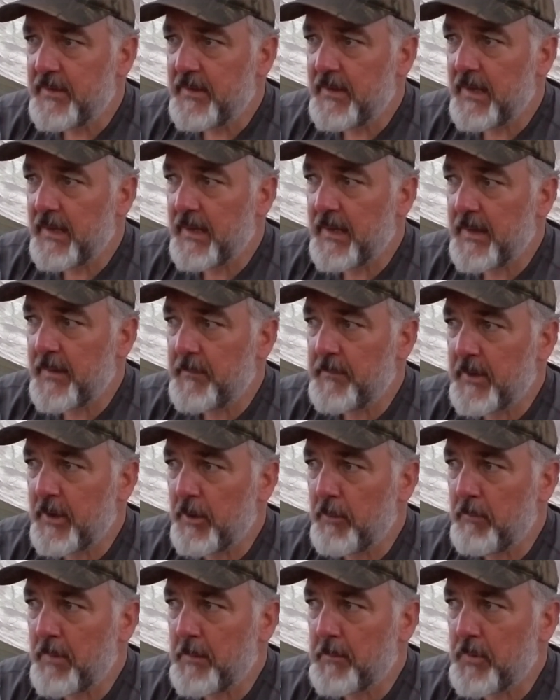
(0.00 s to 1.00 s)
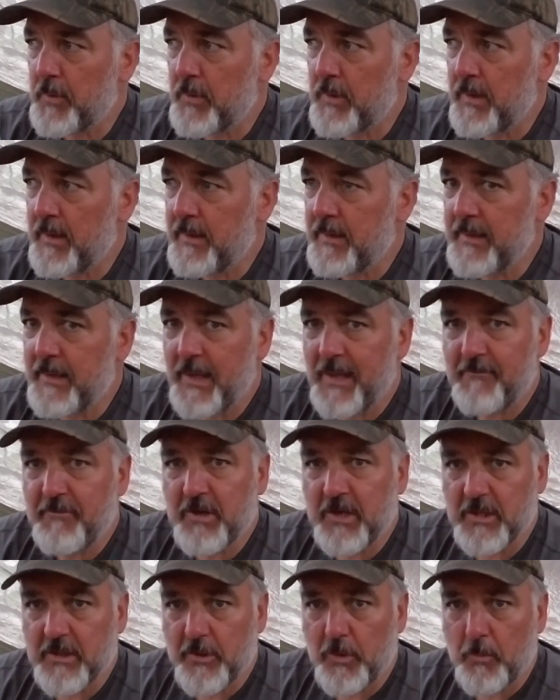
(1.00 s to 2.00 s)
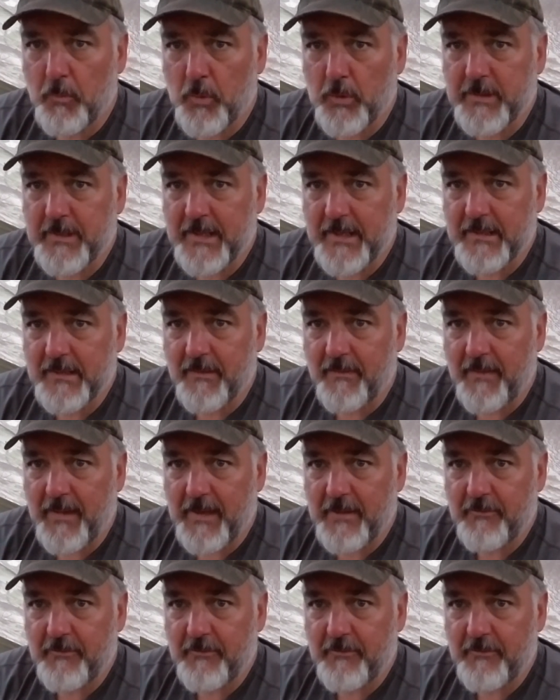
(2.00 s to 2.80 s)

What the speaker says: I remember it having a little more kick to that.